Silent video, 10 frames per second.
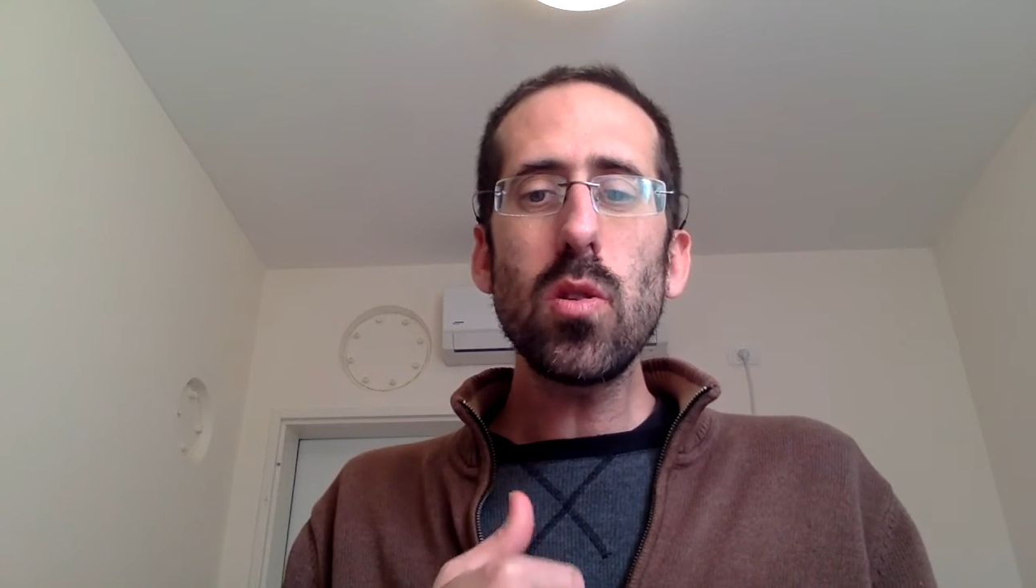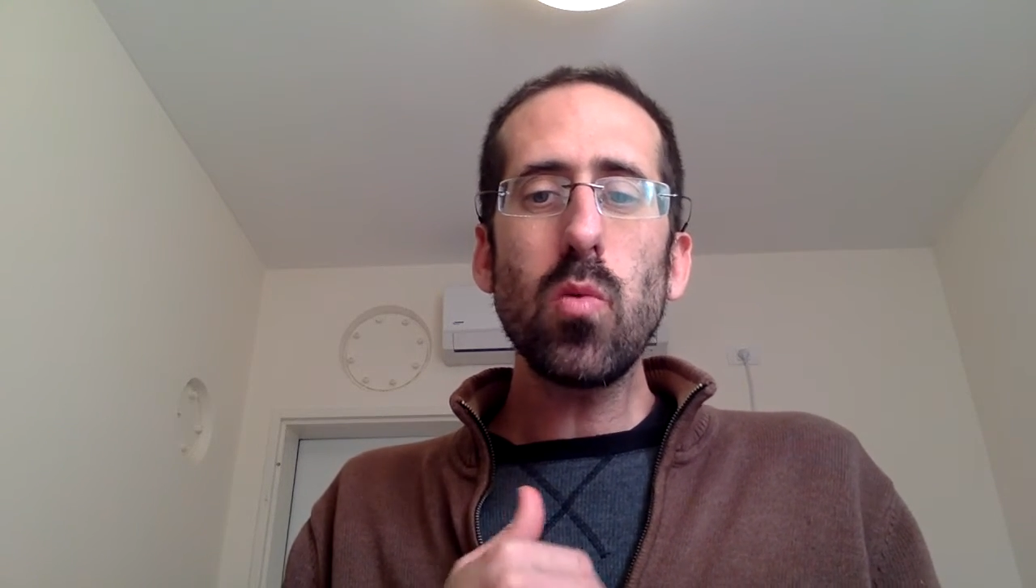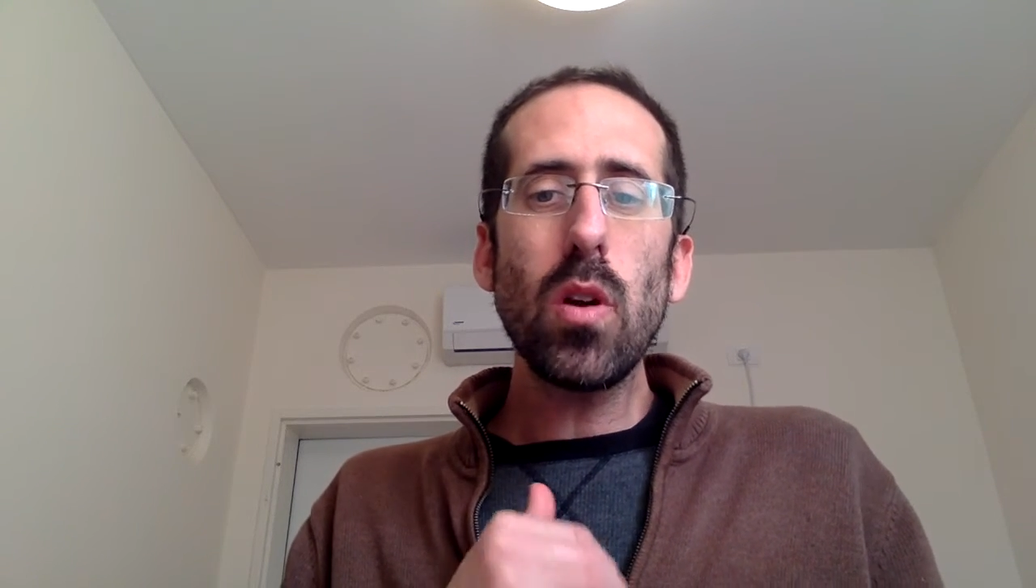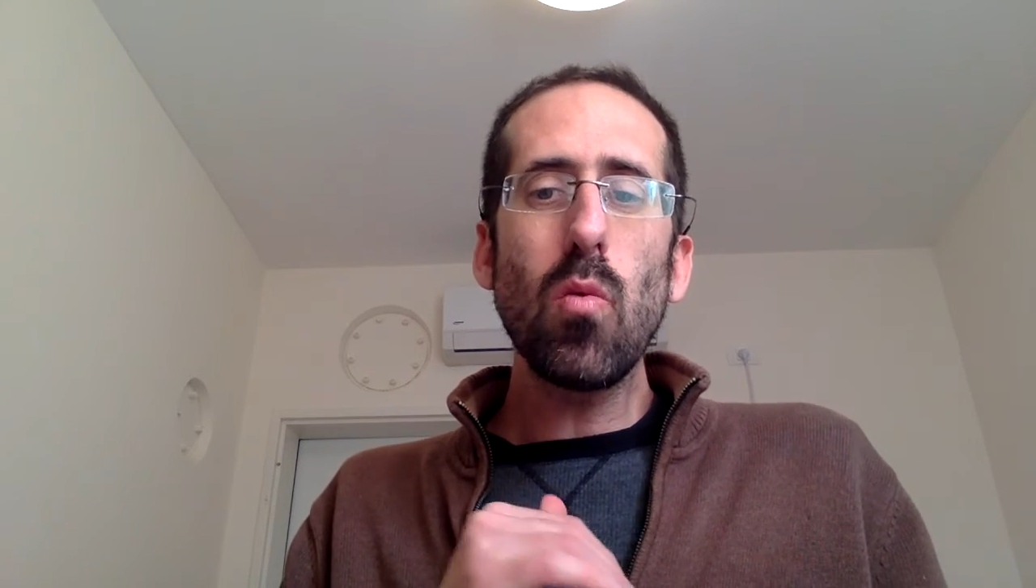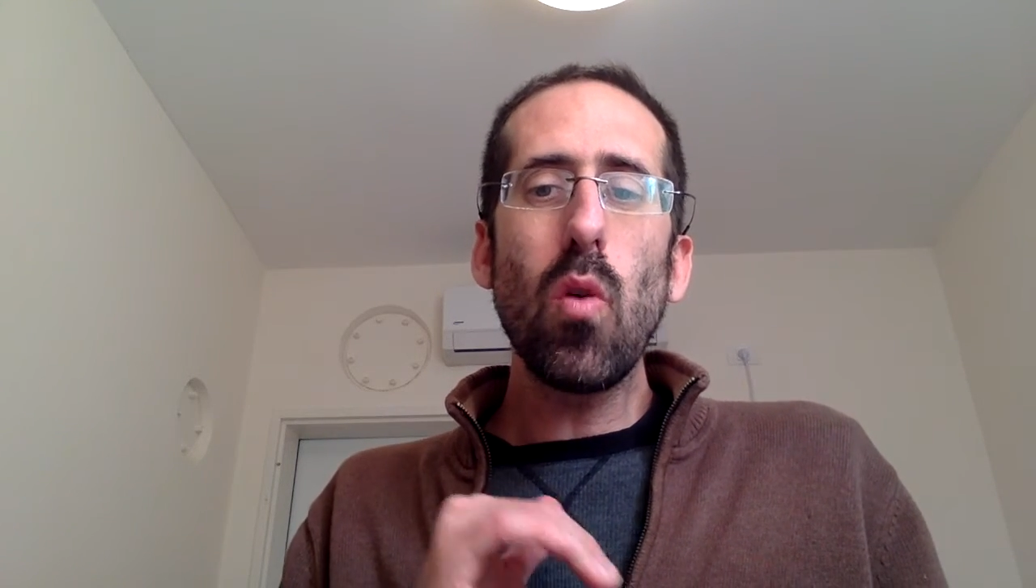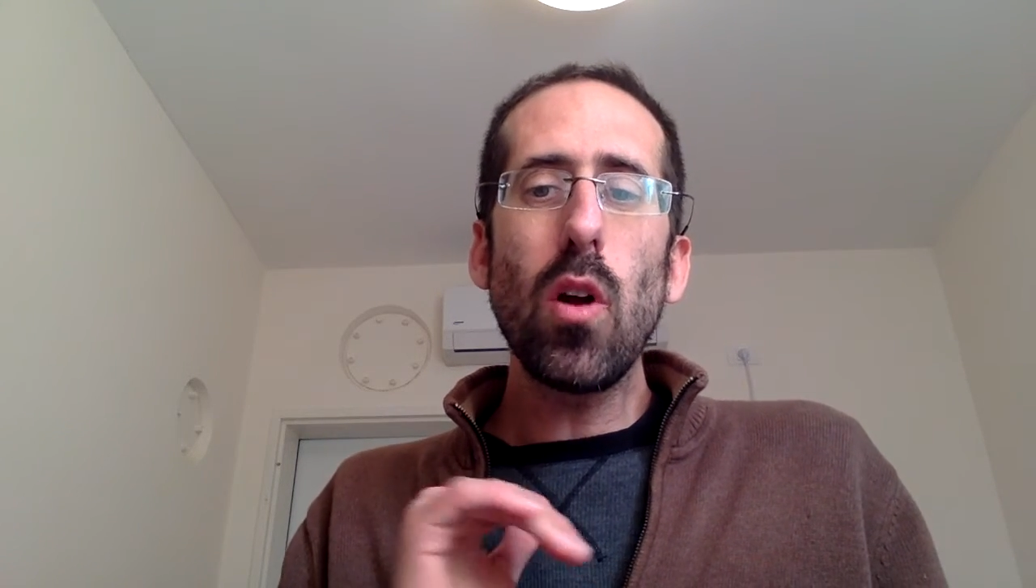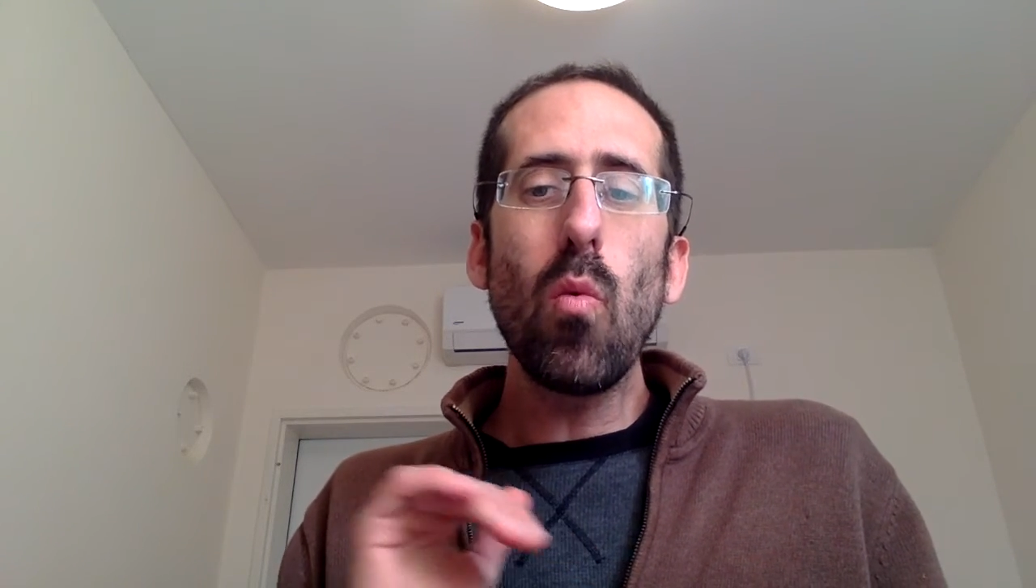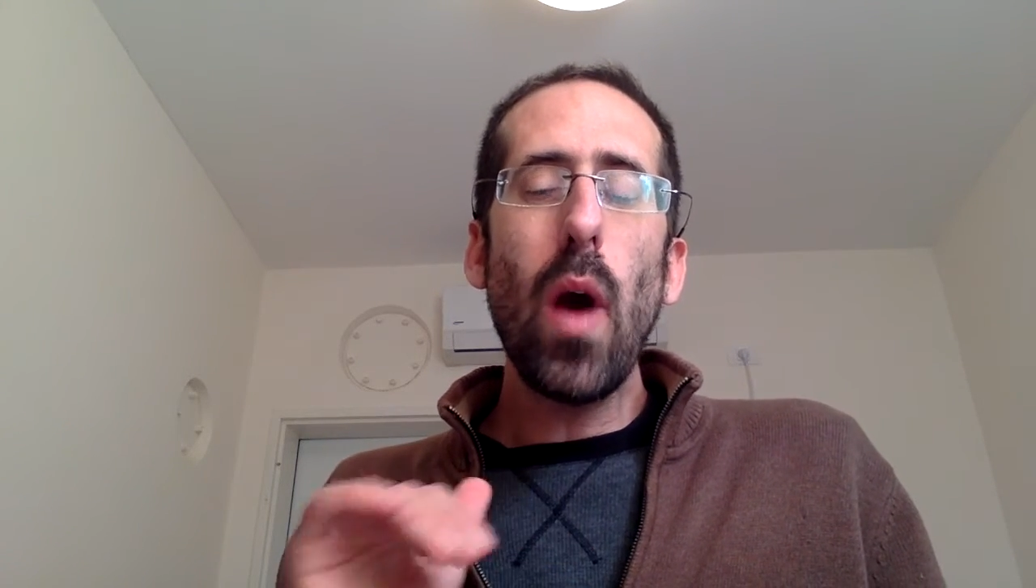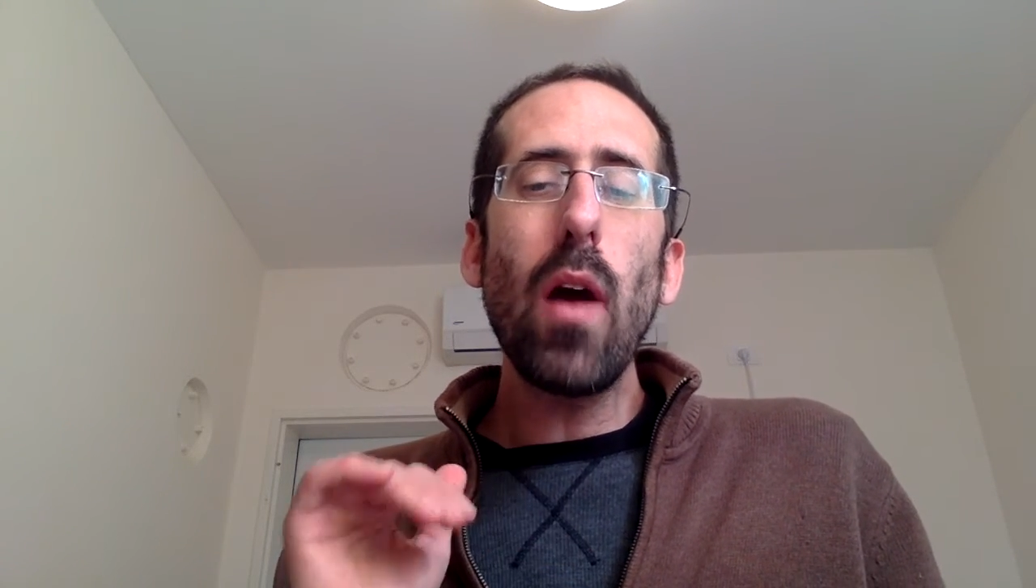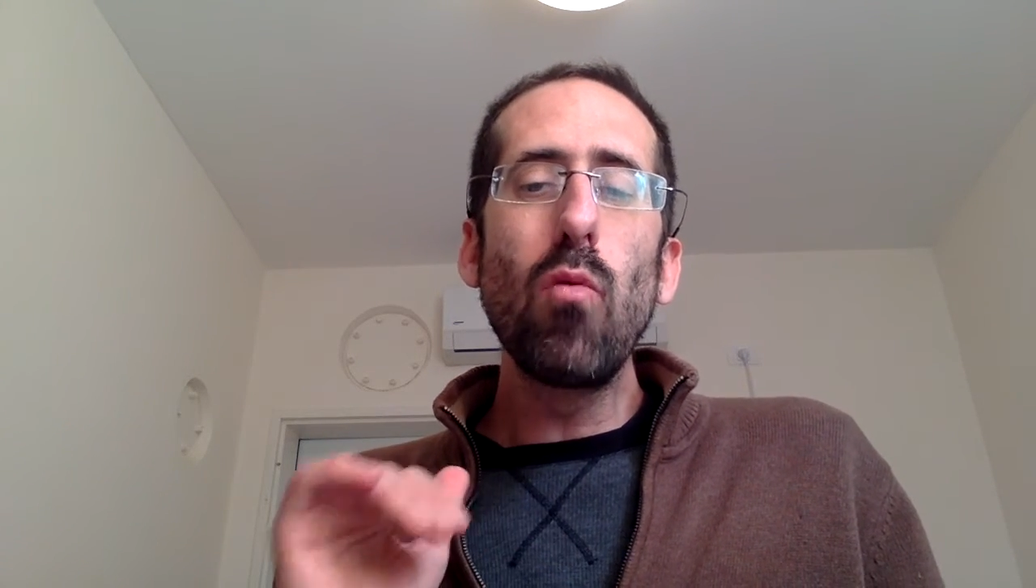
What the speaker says: which want to